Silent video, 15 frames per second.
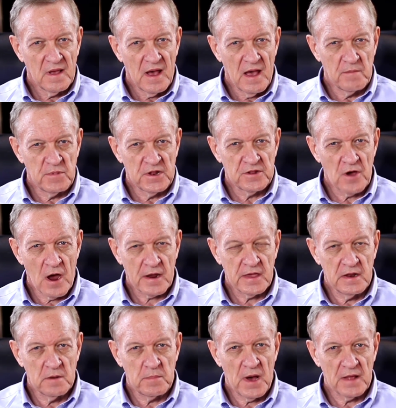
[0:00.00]
I've been
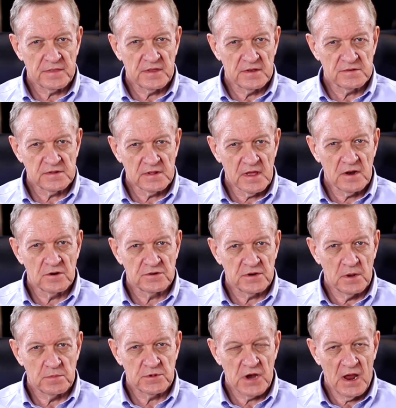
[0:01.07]
talking about this
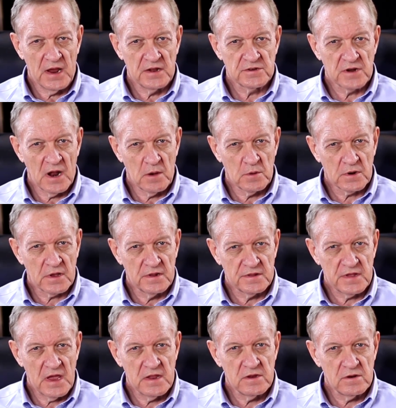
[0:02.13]
leadership change, and I will
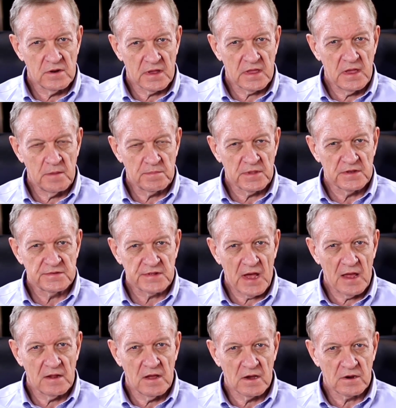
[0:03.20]
continue to keep this
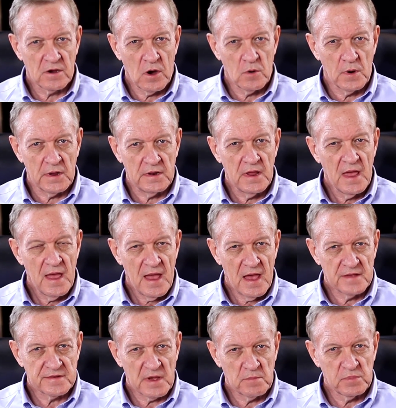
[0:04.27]
dialogue going
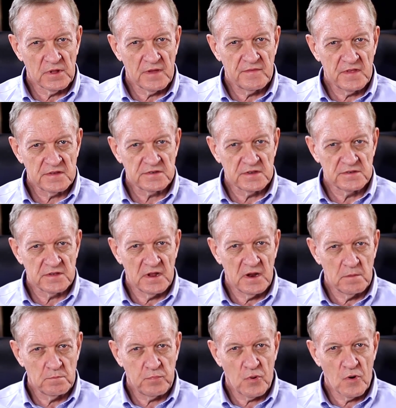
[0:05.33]
as I believe this is an
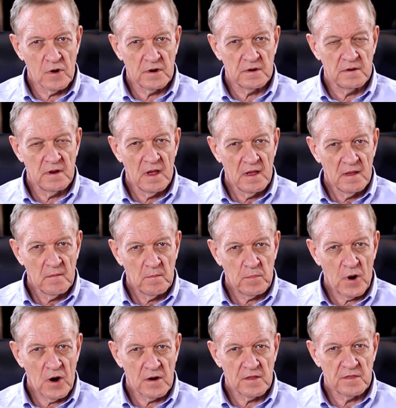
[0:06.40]
important
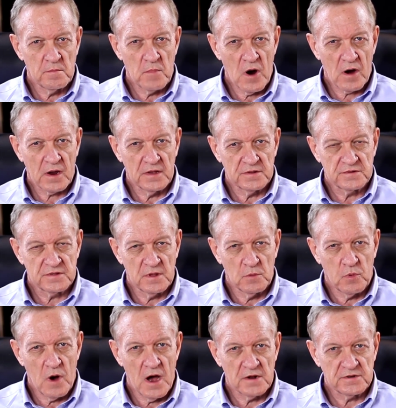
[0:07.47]
part of the markets to
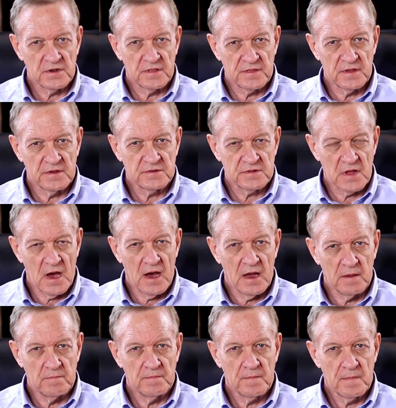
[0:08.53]
watch at this time.